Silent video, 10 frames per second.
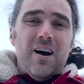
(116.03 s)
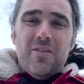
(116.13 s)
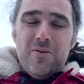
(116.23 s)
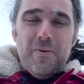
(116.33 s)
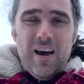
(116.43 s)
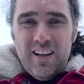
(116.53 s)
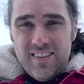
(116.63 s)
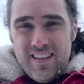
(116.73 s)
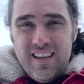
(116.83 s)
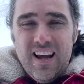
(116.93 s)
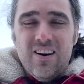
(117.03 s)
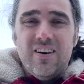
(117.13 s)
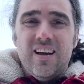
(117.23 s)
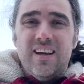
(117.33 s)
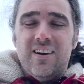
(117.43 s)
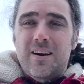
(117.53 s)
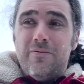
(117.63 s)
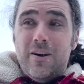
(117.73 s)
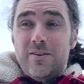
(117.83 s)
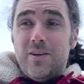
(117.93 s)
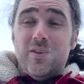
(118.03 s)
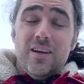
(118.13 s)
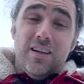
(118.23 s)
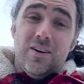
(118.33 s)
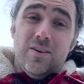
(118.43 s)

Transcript: other pilots in the area here, I found out that,